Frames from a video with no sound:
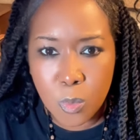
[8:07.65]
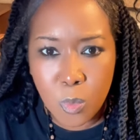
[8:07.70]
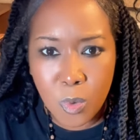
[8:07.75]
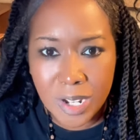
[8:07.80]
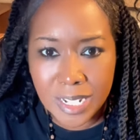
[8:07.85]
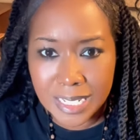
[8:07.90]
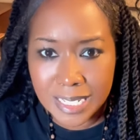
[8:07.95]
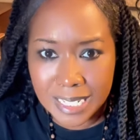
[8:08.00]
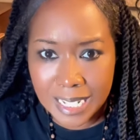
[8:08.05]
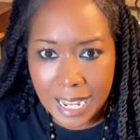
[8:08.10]

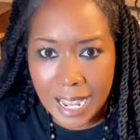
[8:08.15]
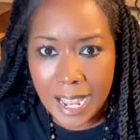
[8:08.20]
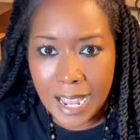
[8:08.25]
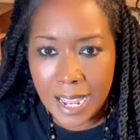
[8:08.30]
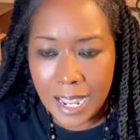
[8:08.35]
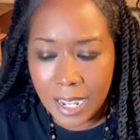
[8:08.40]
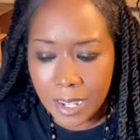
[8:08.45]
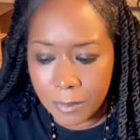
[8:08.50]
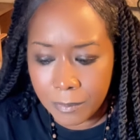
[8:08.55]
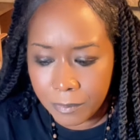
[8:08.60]
one
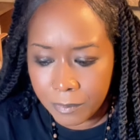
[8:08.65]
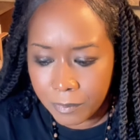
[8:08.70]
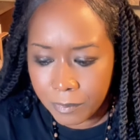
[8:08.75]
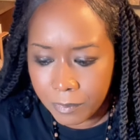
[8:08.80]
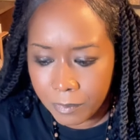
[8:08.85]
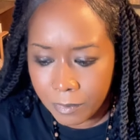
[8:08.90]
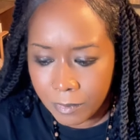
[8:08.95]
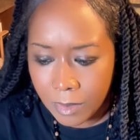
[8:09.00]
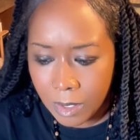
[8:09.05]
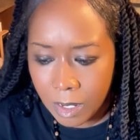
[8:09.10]
time.
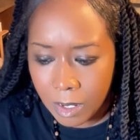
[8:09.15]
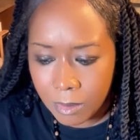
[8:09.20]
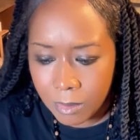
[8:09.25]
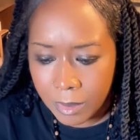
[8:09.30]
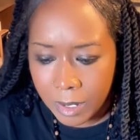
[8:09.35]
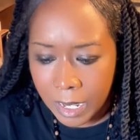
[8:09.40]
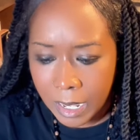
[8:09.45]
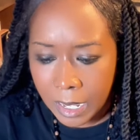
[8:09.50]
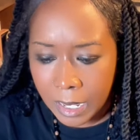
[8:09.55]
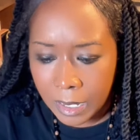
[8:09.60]

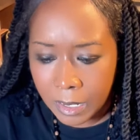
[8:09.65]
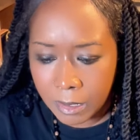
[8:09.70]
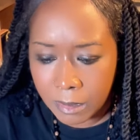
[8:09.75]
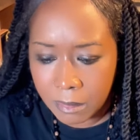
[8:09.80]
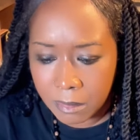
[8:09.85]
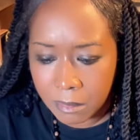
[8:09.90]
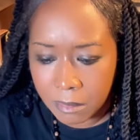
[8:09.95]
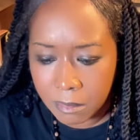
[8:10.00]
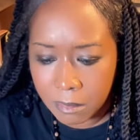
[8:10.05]
Okay.